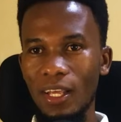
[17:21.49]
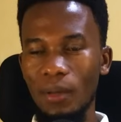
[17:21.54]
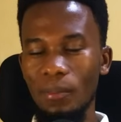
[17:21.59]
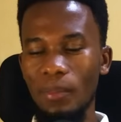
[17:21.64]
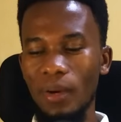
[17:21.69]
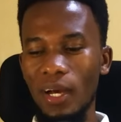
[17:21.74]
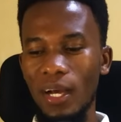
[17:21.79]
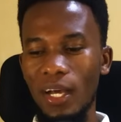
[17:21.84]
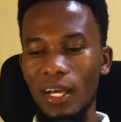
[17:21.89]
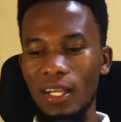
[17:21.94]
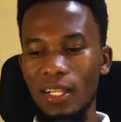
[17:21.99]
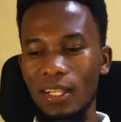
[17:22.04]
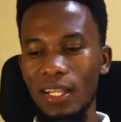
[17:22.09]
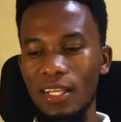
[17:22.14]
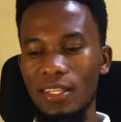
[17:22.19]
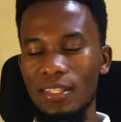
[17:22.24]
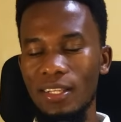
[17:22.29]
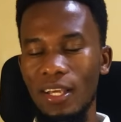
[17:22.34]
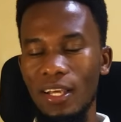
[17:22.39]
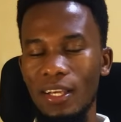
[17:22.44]
but they
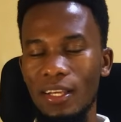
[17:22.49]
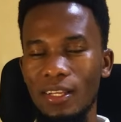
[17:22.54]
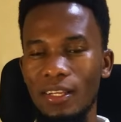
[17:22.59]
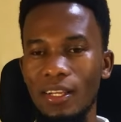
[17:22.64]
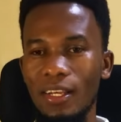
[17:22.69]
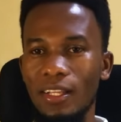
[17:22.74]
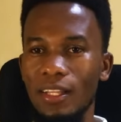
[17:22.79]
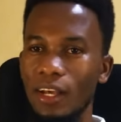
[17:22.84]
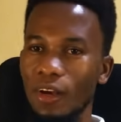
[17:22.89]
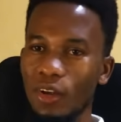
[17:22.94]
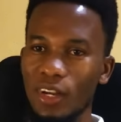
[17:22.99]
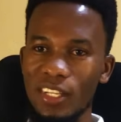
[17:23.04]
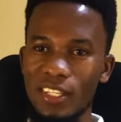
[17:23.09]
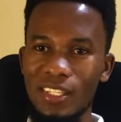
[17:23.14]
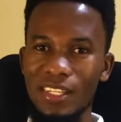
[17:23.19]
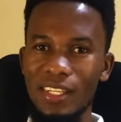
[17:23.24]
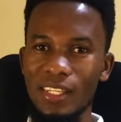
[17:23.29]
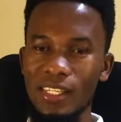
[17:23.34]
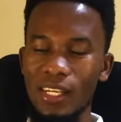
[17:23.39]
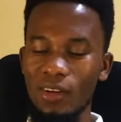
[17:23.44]
said they're gonna
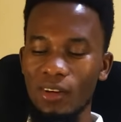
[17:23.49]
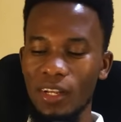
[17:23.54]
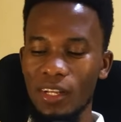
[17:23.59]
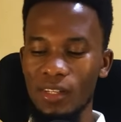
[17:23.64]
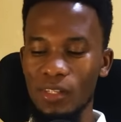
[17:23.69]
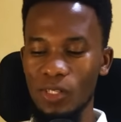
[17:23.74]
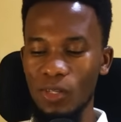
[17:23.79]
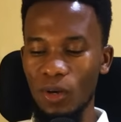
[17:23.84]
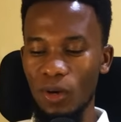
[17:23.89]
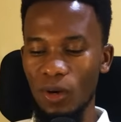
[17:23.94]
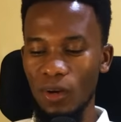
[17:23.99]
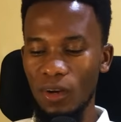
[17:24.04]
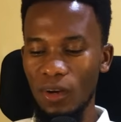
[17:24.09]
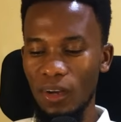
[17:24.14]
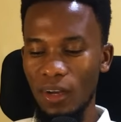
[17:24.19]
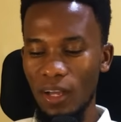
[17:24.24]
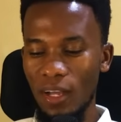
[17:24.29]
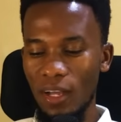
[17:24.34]
sit down and talk.